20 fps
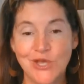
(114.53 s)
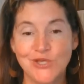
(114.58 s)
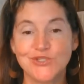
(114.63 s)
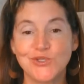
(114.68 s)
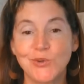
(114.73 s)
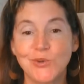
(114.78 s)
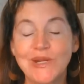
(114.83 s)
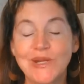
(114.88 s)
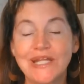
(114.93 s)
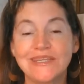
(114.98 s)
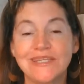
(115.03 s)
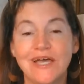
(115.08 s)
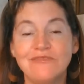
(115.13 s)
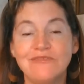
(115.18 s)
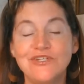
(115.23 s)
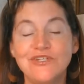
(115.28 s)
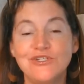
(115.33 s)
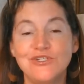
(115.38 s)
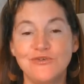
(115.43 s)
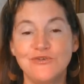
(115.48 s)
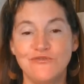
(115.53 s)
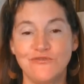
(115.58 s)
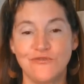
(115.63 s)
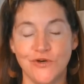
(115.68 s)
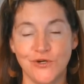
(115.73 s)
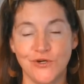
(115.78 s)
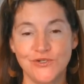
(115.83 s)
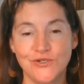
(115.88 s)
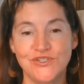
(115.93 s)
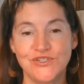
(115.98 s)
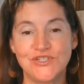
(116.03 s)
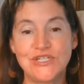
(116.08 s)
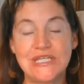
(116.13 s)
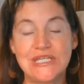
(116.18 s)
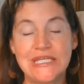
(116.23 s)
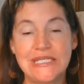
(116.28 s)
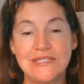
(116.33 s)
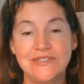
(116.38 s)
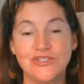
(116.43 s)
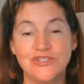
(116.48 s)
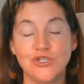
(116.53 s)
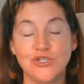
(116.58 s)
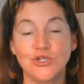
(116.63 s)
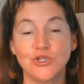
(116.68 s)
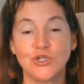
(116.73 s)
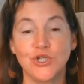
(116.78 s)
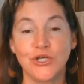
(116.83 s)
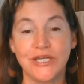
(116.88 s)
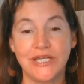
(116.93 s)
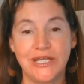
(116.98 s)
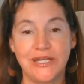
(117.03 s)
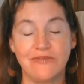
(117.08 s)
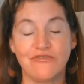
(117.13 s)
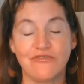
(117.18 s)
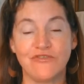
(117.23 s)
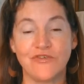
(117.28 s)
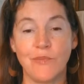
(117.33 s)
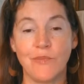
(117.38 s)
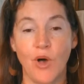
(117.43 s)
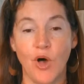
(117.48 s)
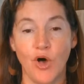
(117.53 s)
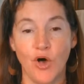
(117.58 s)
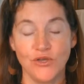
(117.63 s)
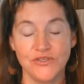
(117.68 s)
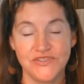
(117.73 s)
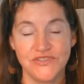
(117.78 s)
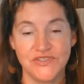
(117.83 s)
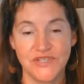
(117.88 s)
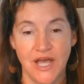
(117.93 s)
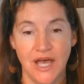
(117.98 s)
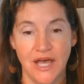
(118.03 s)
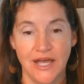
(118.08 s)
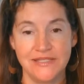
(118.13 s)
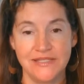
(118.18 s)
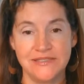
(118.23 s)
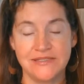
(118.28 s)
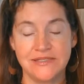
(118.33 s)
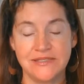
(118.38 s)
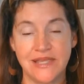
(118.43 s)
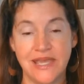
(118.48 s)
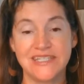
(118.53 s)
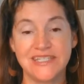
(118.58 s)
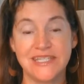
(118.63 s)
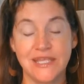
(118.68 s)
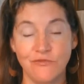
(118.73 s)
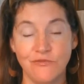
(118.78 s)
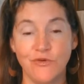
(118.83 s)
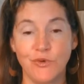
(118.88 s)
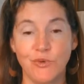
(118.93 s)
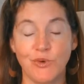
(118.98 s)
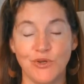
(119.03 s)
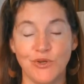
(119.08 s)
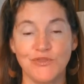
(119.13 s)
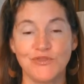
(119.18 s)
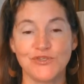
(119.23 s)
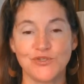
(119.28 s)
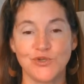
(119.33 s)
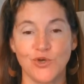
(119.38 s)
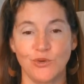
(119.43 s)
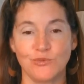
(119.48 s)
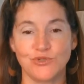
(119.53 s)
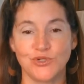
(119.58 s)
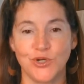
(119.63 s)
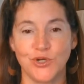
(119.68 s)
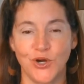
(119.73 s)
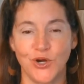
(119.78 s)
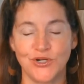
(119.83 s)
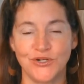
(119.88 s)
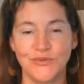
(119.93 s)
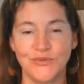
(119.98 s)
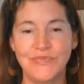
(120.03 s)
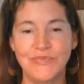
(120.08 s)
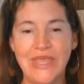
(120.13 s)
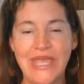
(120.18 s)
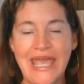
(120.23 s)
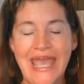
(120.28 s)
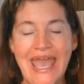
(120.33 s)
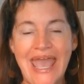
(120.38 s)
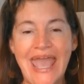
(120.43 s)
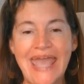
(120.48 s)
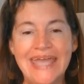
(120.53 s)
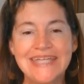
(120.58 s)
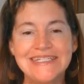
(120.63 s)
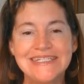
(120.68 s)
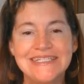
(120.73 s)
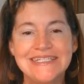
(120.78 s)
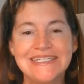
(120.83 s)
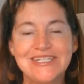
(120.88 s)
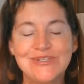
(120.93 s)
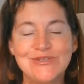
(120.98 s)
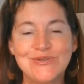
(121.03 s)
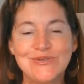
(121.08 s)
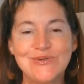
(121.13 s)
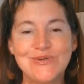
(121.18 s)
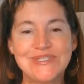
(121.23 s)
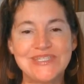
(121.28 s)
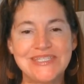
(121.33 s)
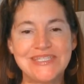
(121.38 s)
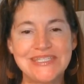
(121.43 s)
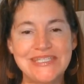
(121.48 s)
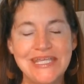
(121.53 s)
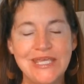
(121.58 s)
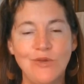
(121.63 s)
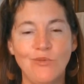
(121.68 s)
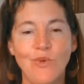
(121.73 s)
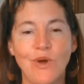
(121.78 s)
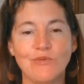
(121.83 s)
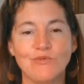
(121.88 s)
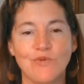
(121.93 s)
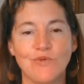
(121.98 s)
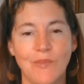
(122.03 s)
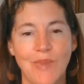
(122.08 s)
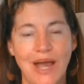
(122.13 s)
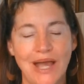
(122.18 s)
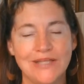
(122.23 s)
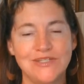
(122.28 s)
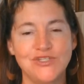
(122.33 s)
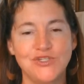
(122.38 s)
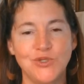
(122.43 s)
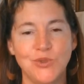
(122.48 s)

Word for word: So what I'd love to do first is to look at it from all sides, as if we were in the sculpture garden, and to see what reminds